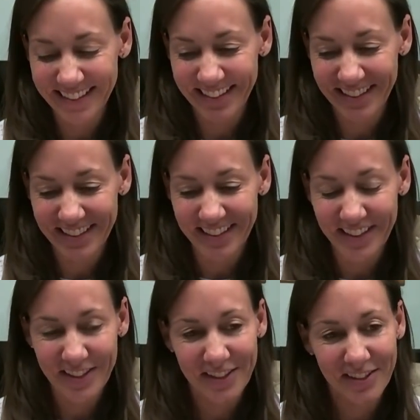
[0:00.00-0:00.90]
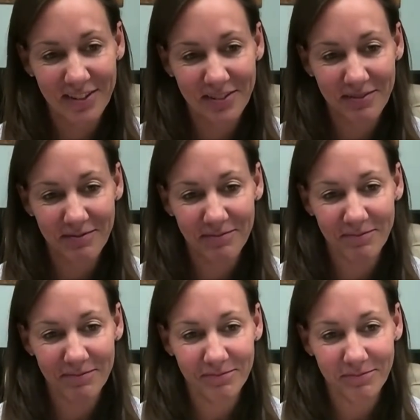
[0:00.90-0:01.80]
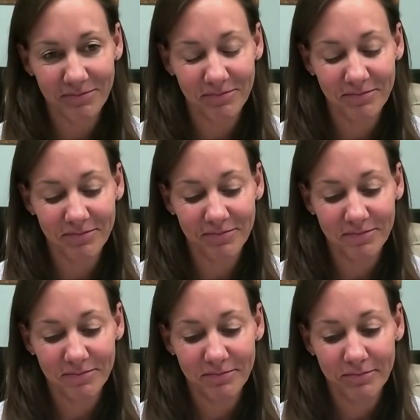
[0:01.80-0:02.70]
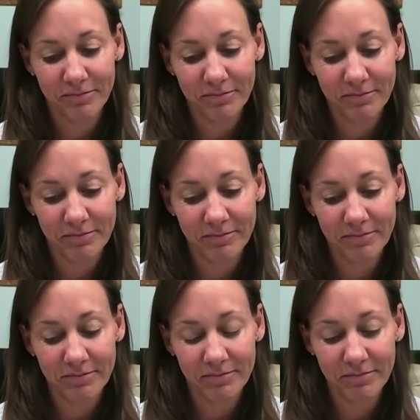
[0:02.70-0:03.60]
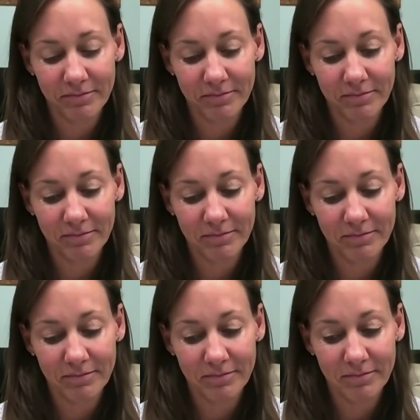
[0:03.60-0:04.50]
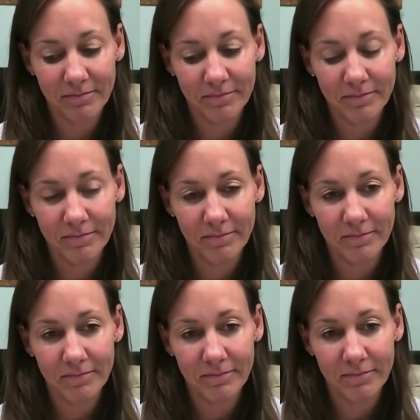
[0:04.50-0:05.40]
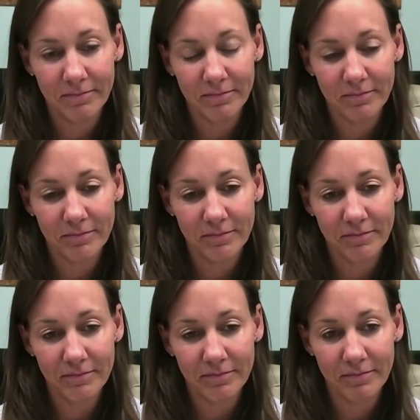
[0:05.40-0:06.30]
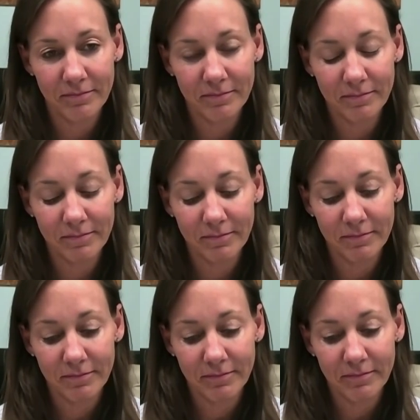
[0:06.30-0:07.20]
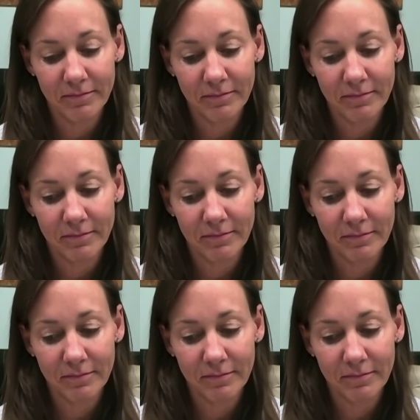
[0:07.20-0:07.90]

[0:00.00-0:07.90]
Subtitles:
[no speech]